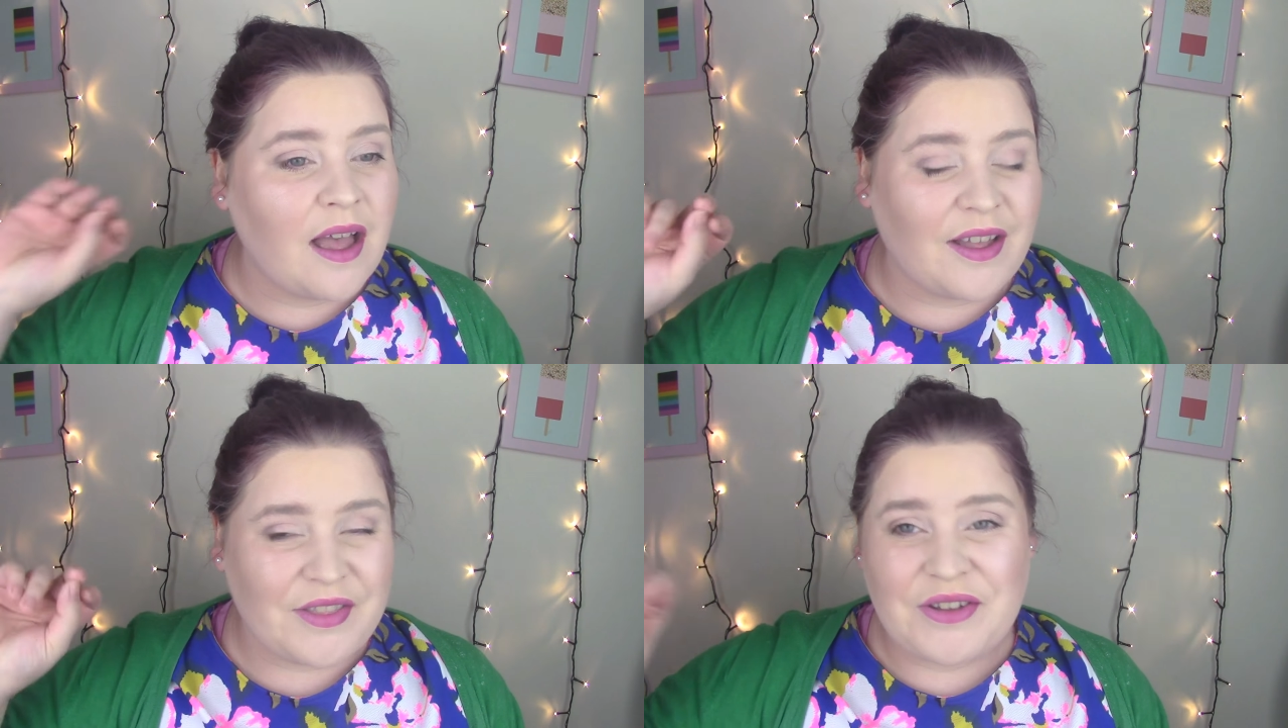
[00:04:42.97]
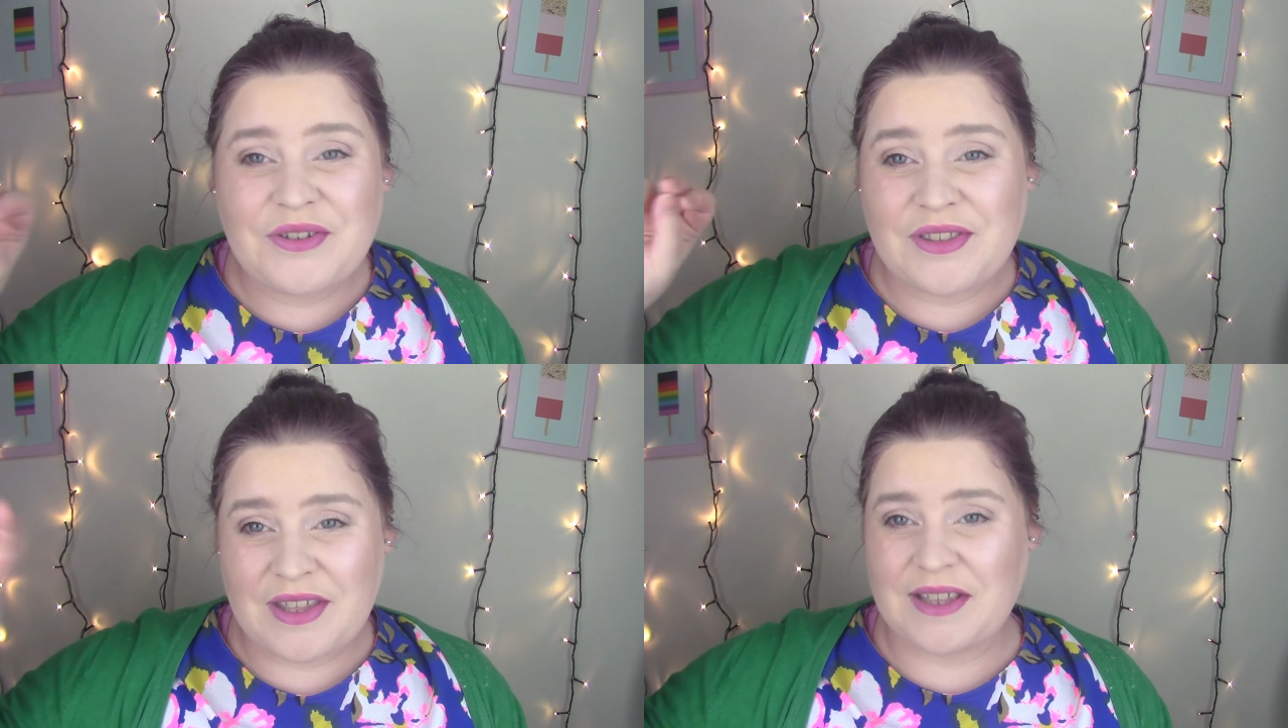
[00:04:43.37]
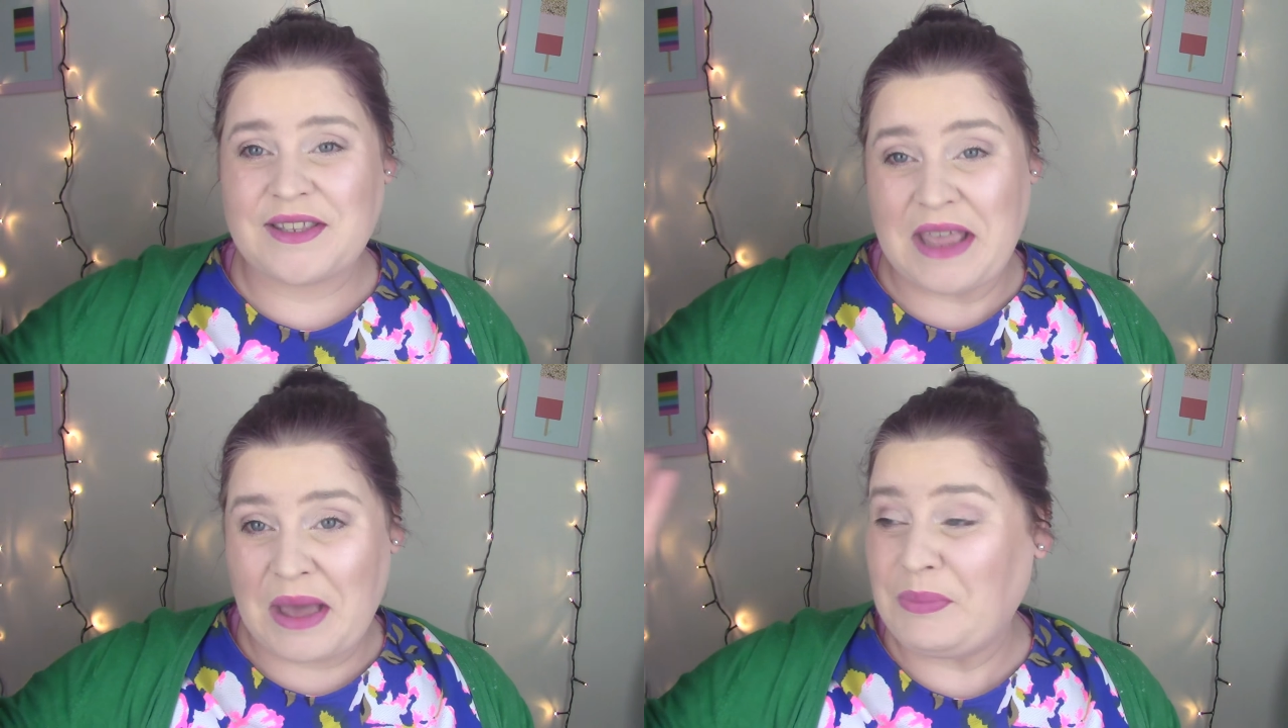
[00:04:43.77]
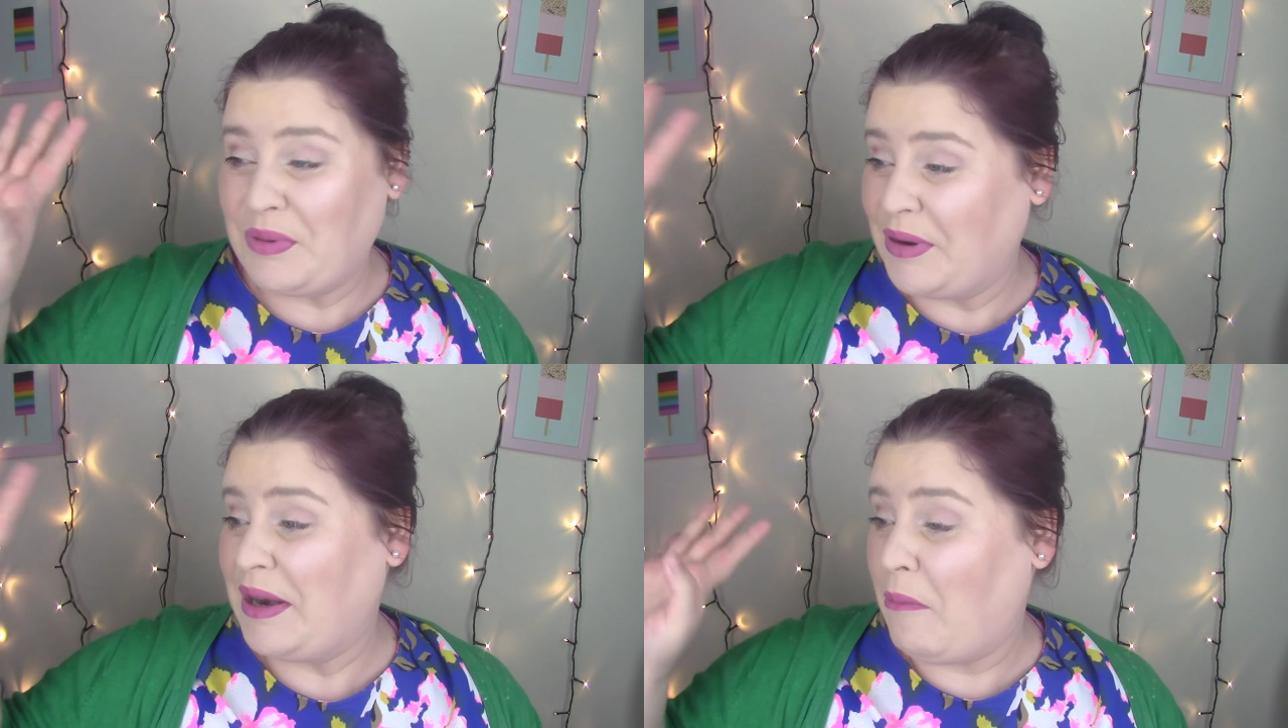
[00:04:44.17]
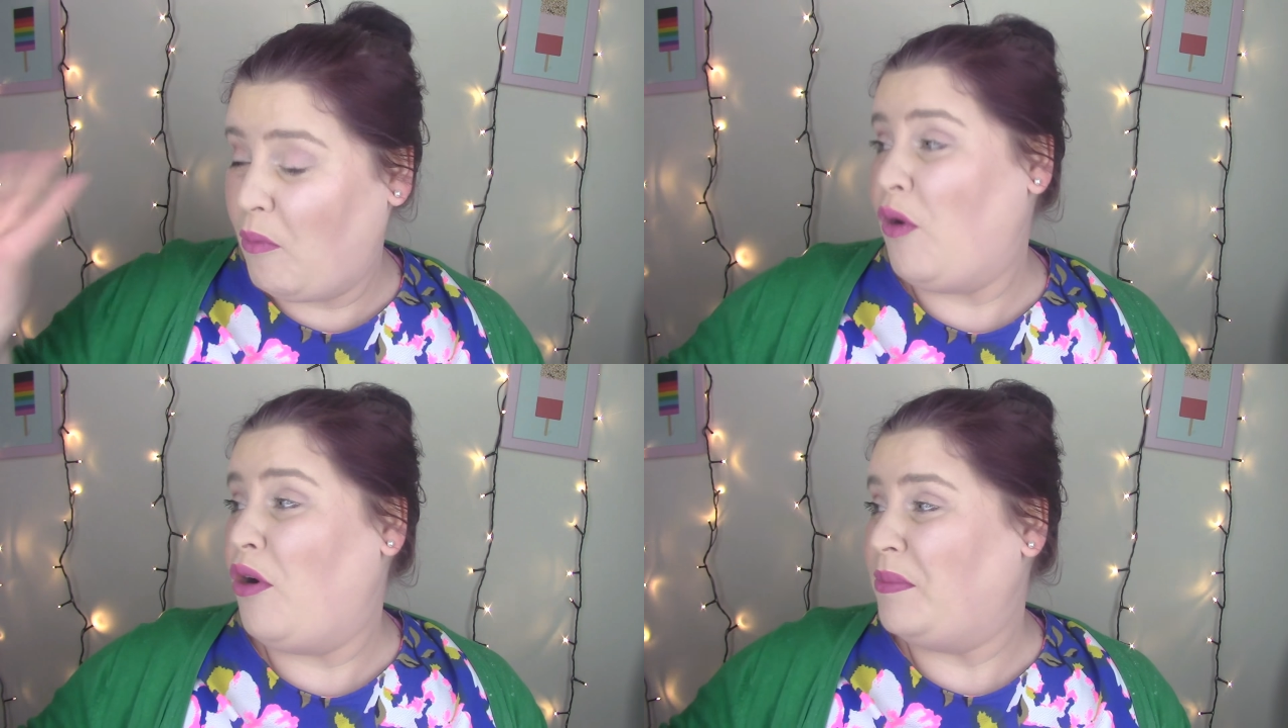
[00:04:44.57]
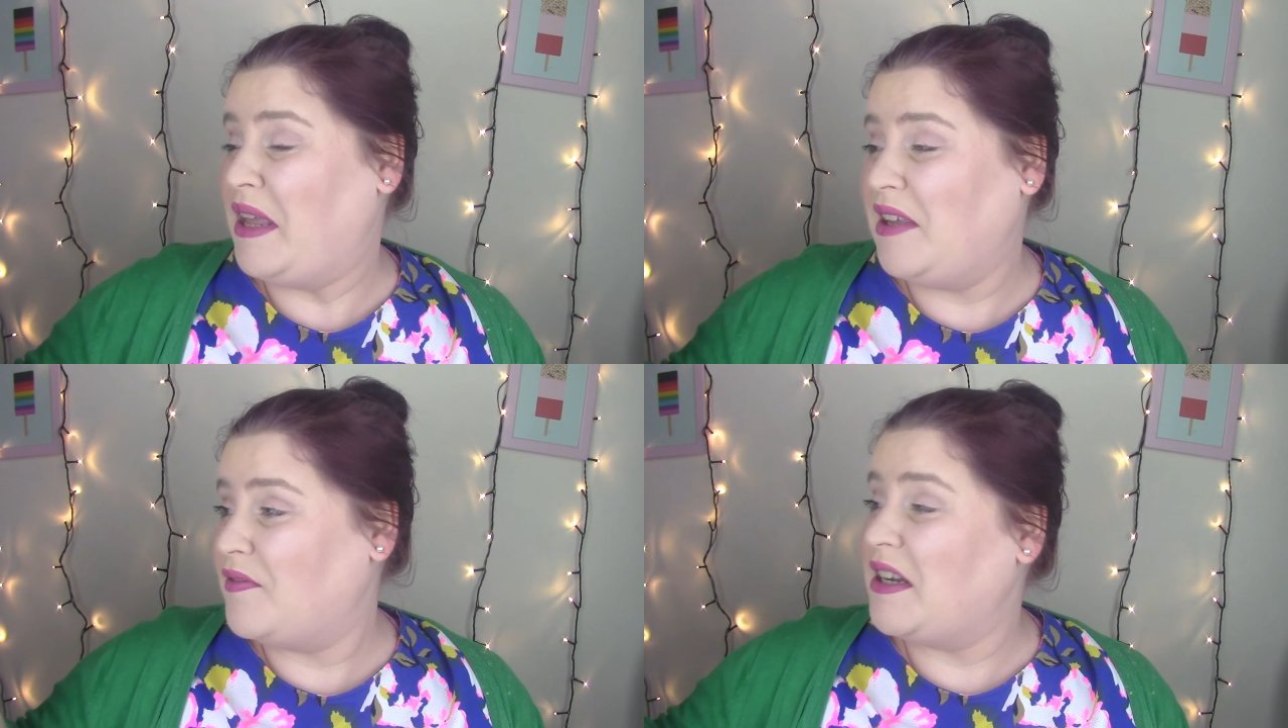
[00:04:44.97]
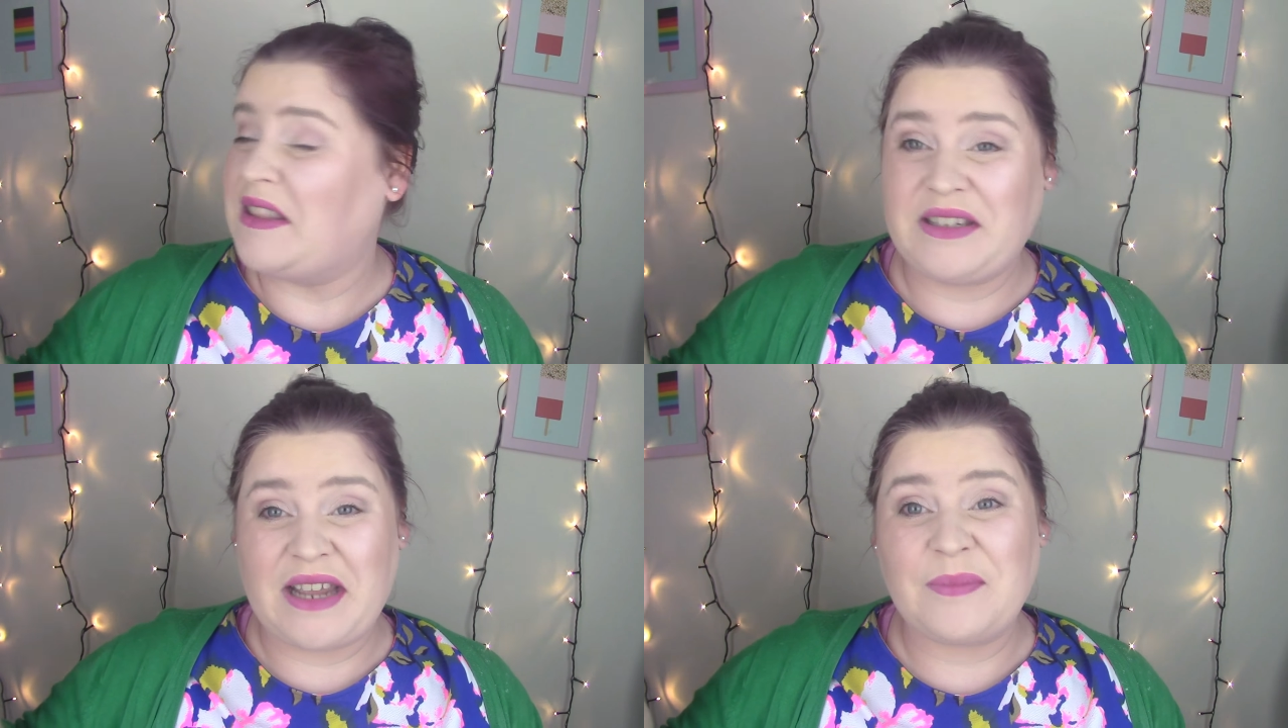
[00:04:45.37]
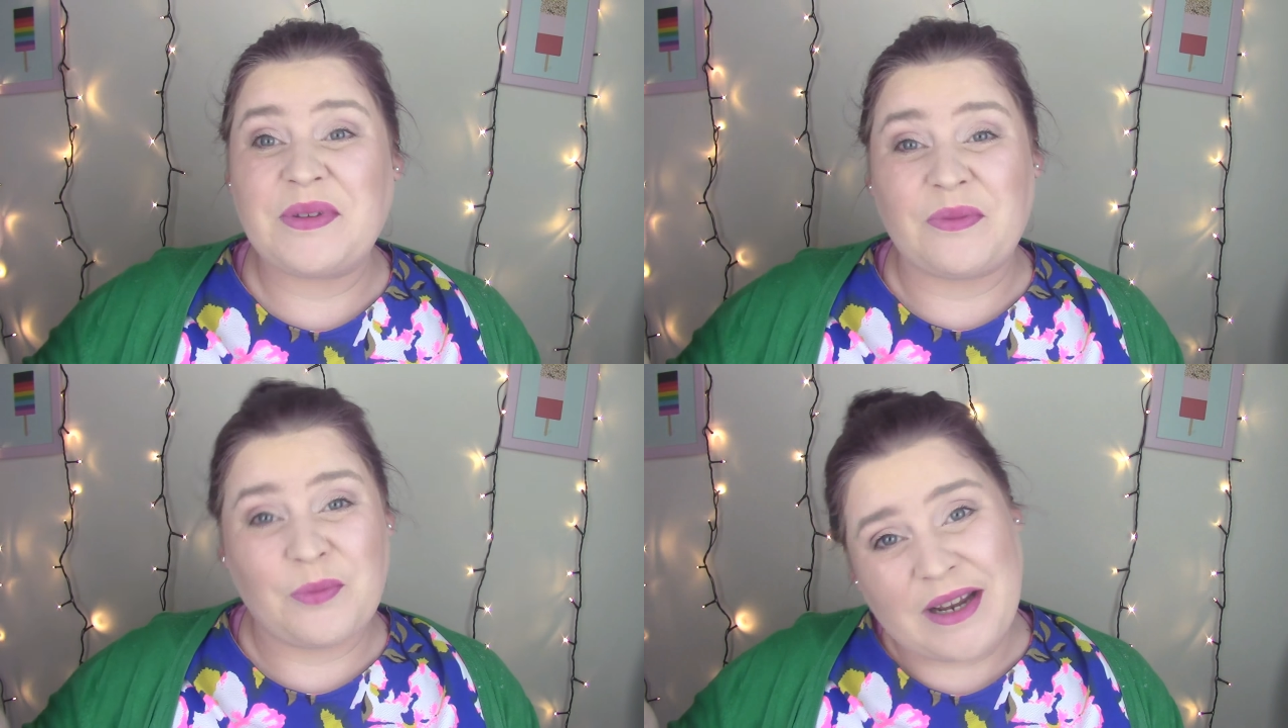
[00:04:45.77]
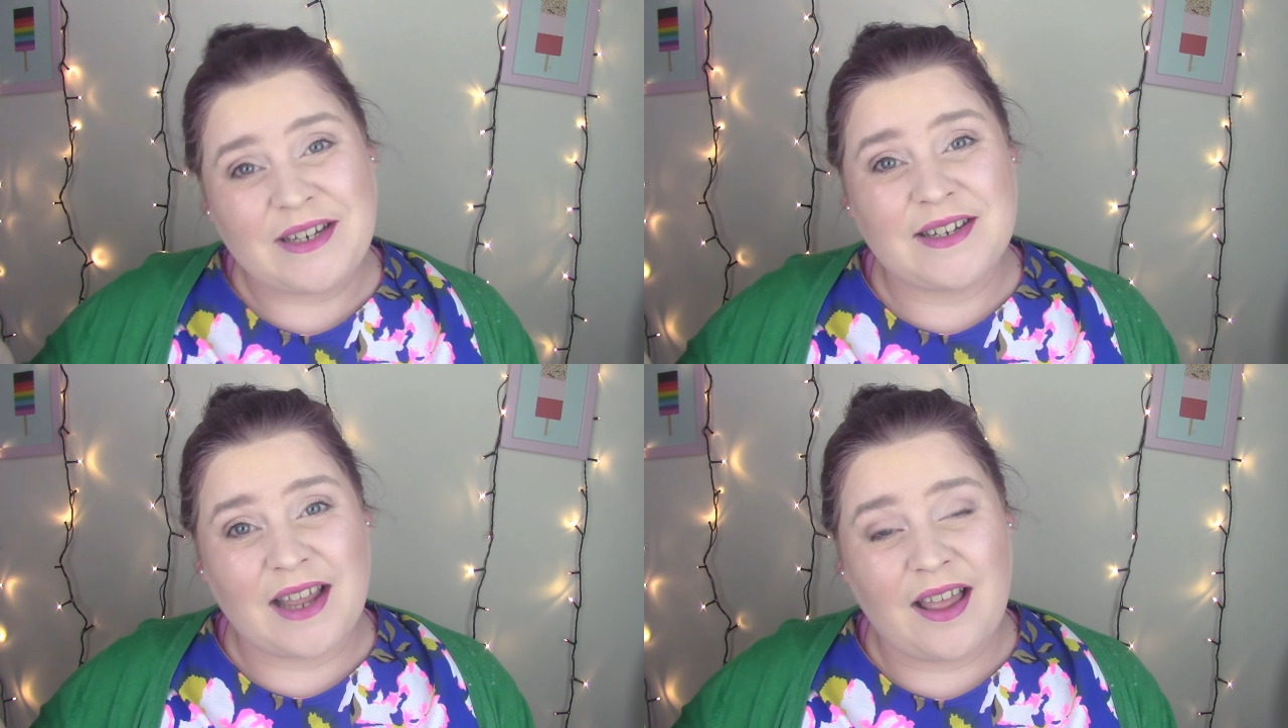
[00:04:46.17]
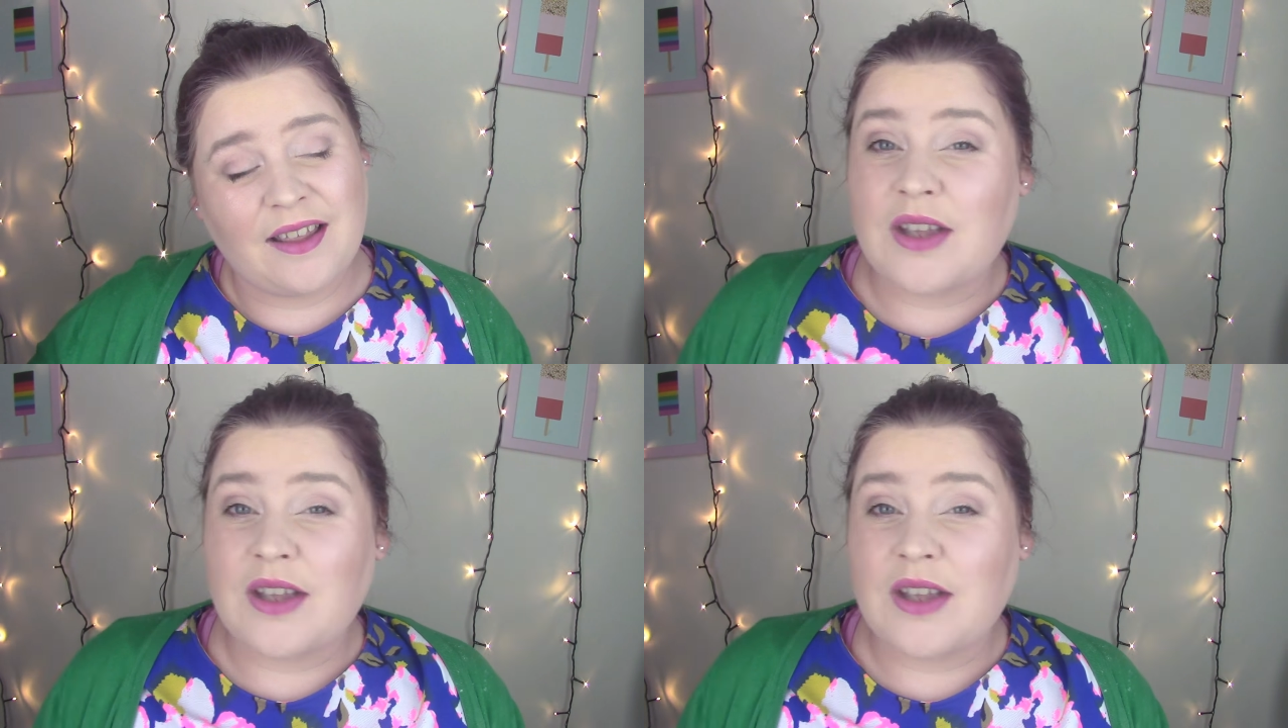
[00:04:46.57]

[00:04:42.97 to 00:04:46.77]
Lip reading: and those things get pretty warm even in the depths of winter.